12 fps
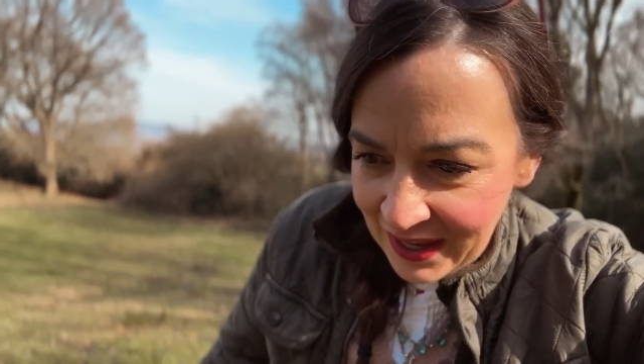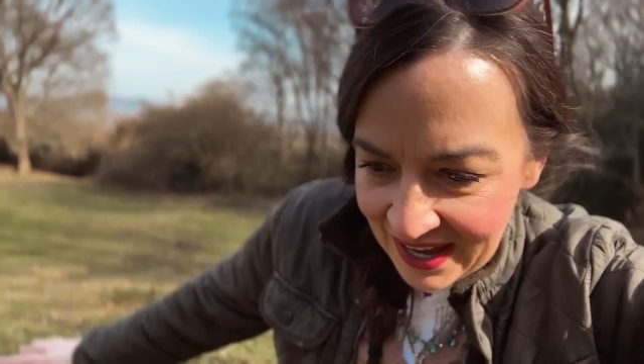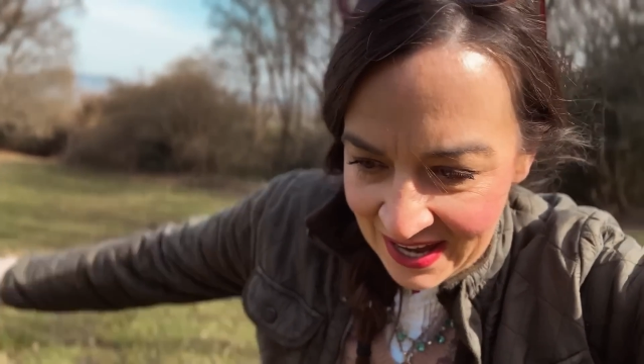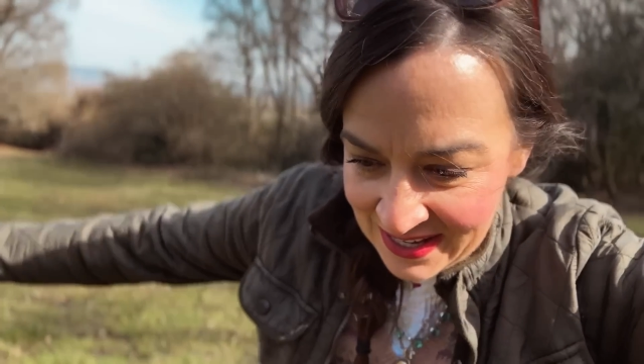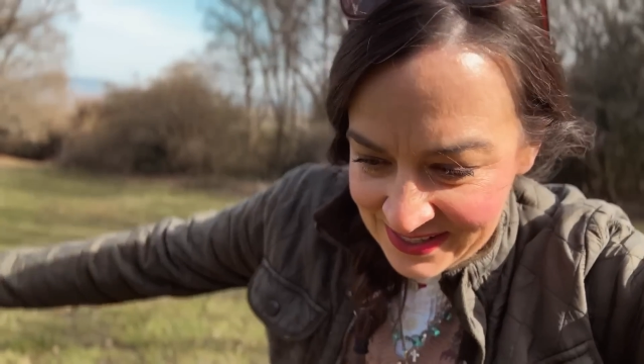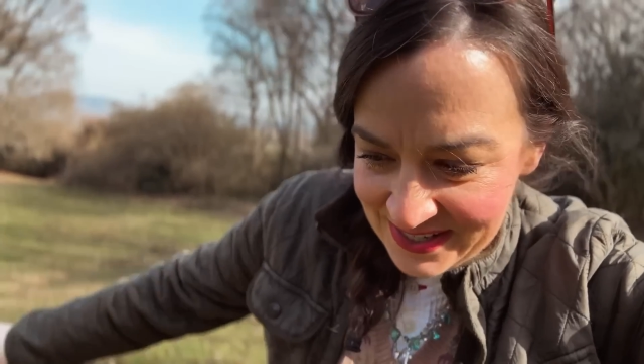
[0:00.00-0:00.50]

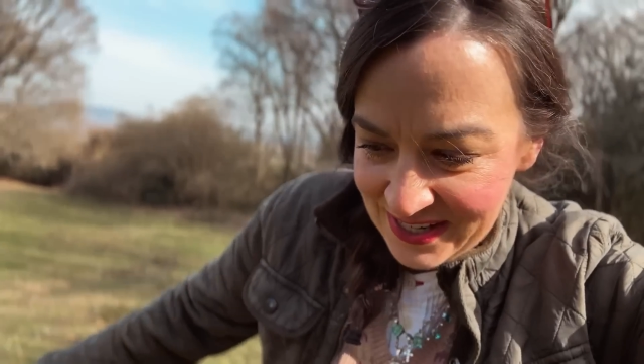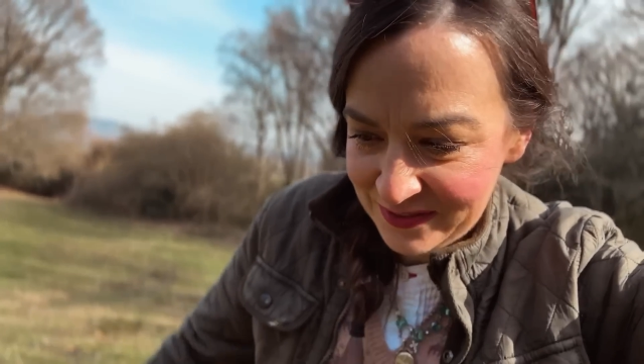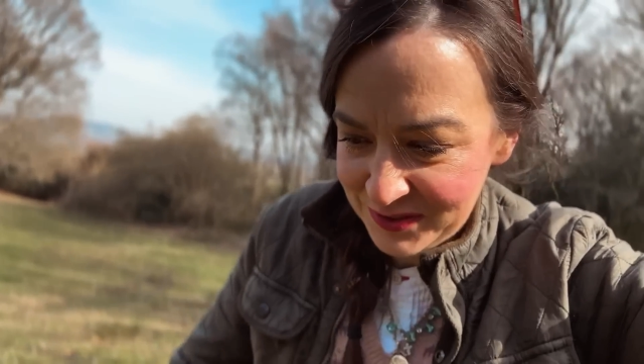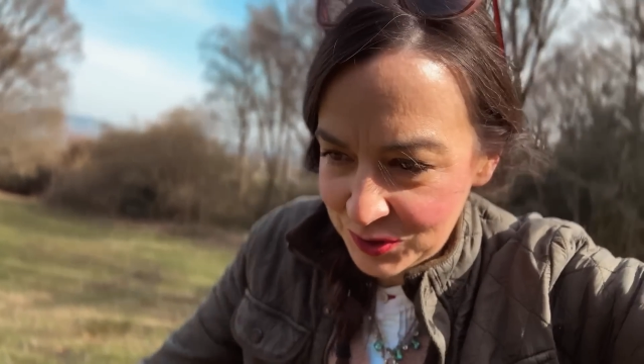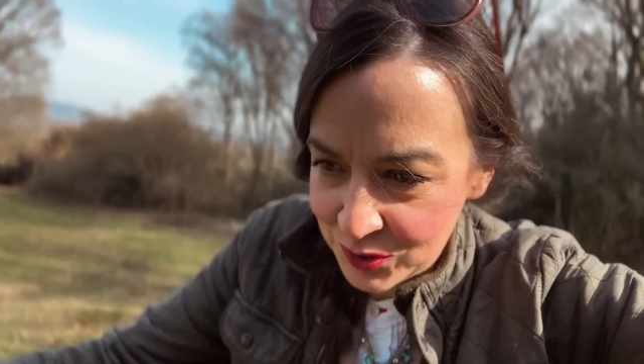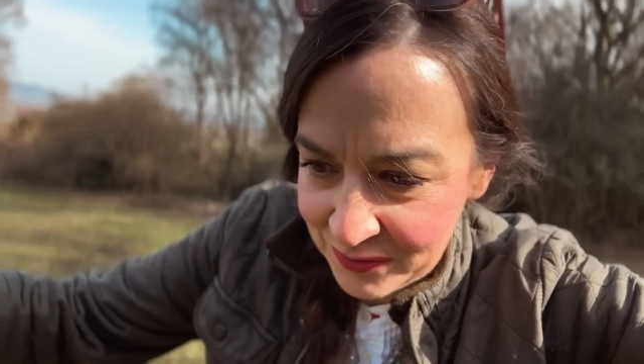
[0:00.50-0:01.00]
and have
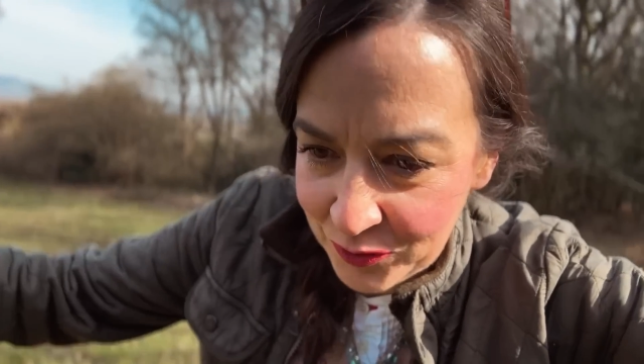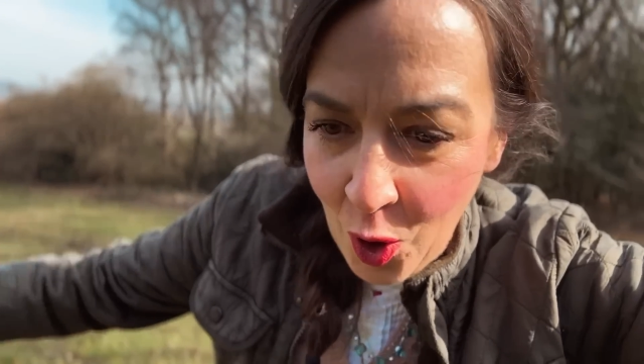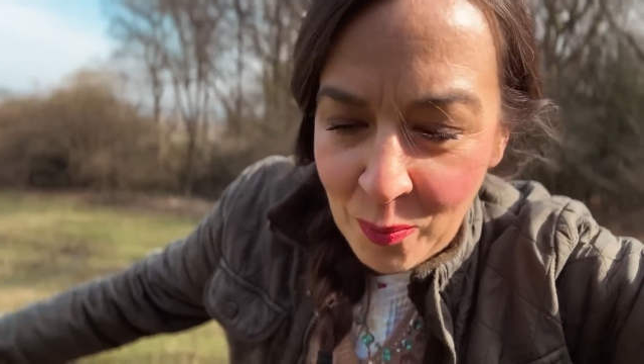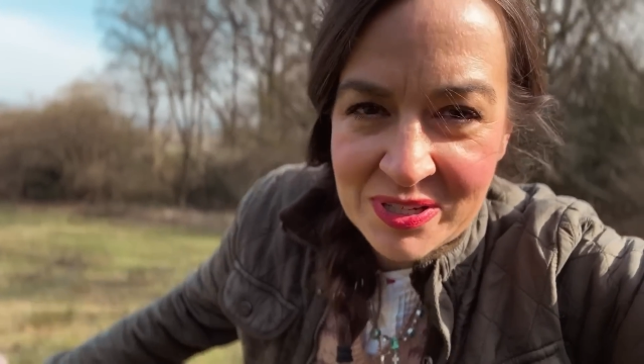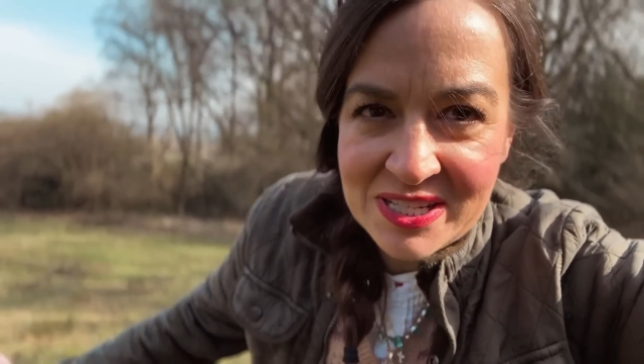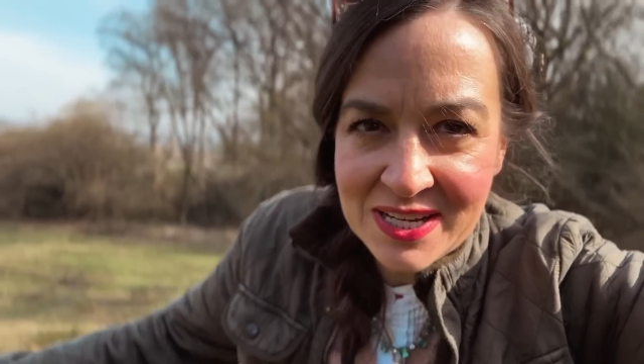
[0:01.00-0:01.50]
sort of
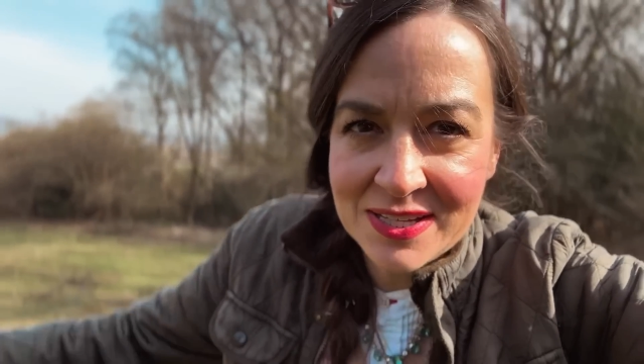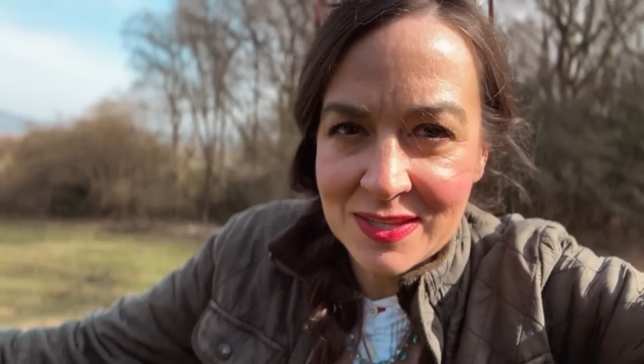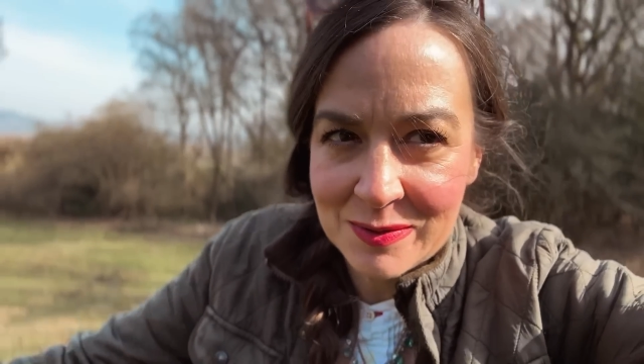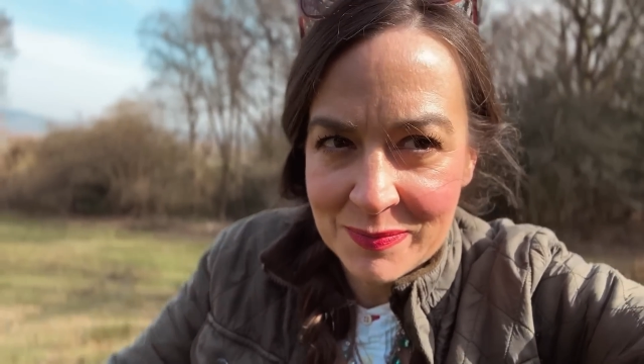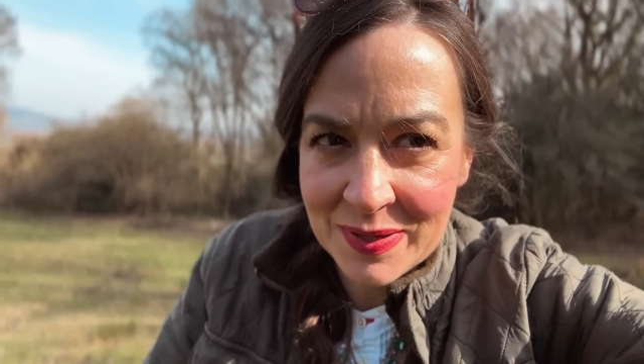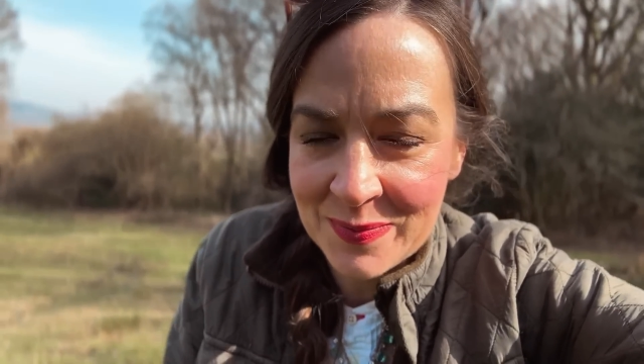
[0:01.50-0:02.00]
commandeered
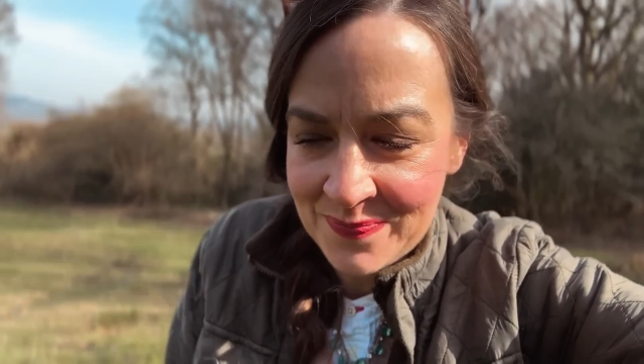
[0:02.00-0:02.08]
them